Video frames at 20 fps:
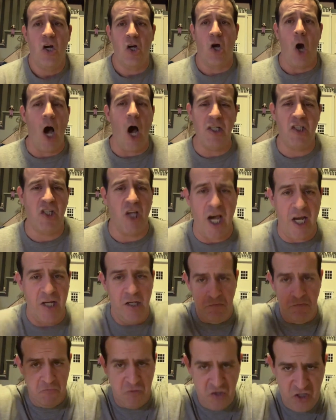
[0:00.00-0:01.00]
God
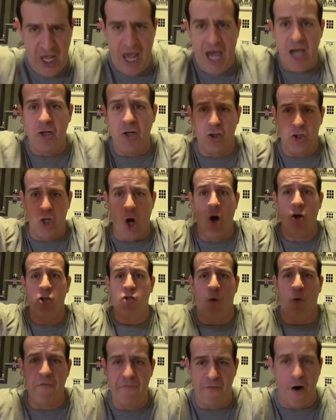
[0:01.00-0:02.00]
said, Daniel Jones
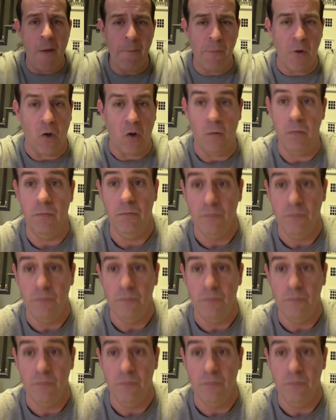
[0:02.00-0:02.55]
will fumble.